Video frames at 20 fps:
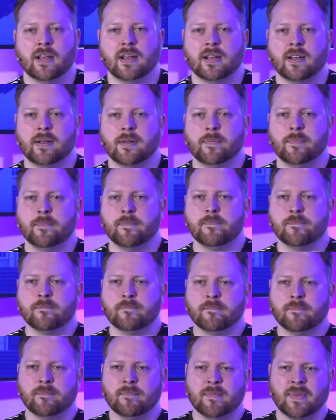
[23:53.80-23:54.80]

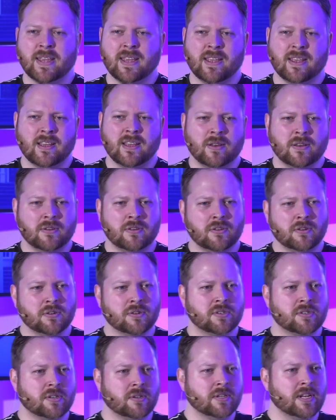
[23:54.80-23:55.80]
And
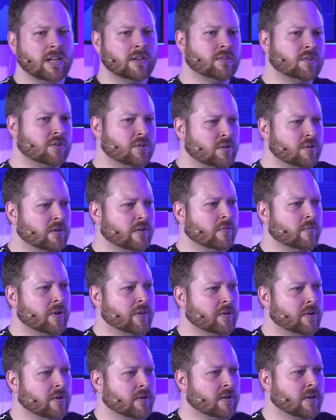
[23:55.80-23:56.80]
you're still not sure
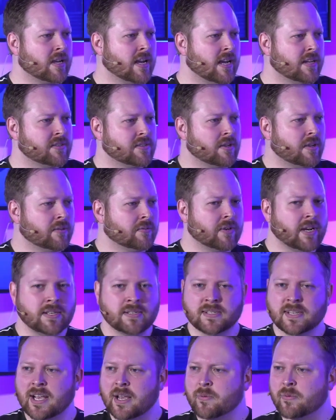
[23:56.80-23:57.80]
whether God's on the
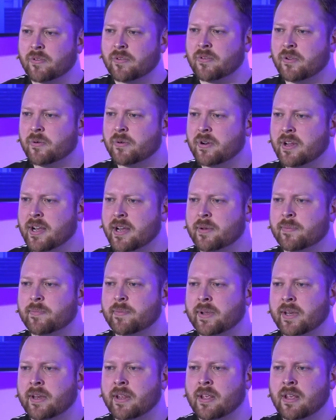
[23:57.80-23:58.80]
right side with you or
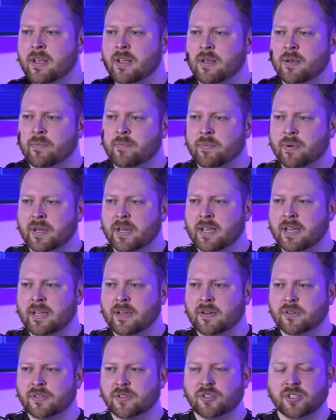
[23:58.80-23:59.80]
not, but
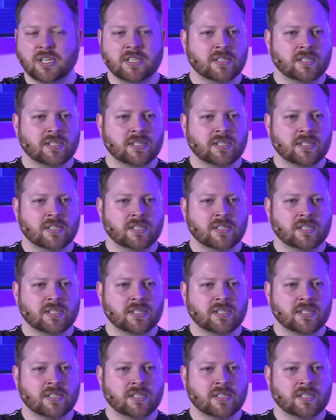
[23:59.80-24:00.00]
here's